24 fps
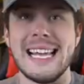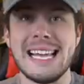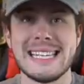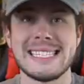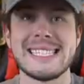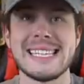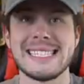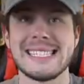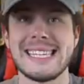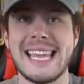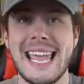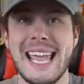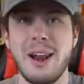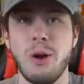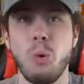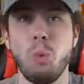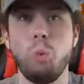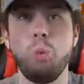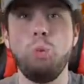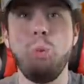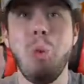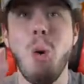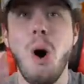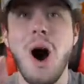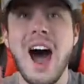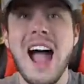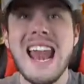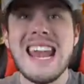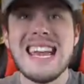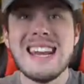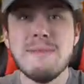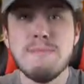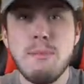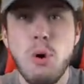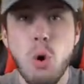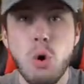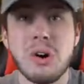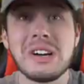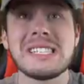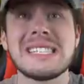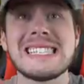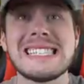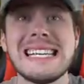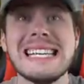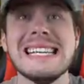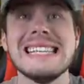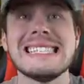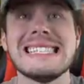This is it. One more
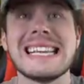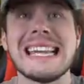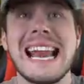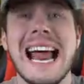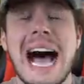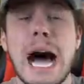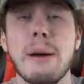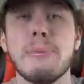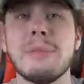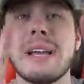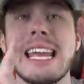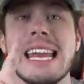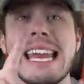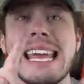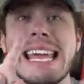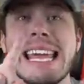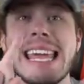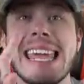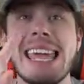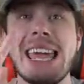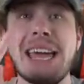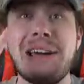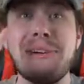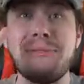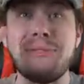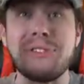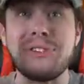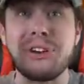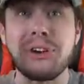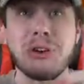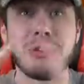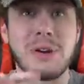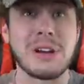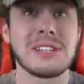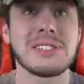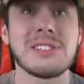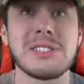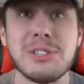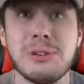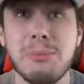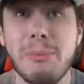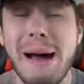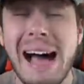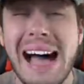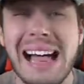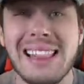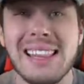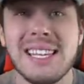season I'm going to give to Crystal
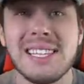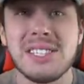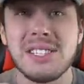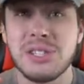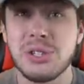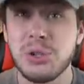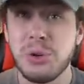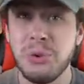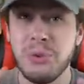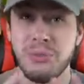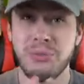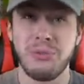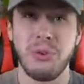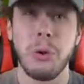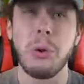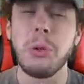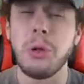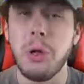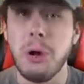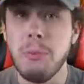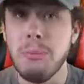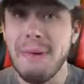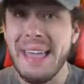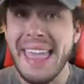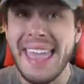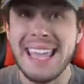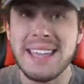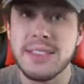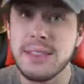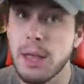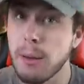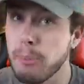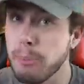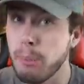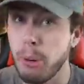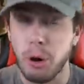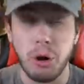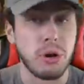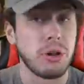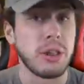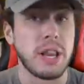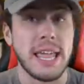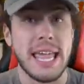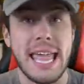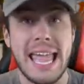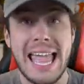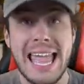Palace, to Fulham, and to Burnley.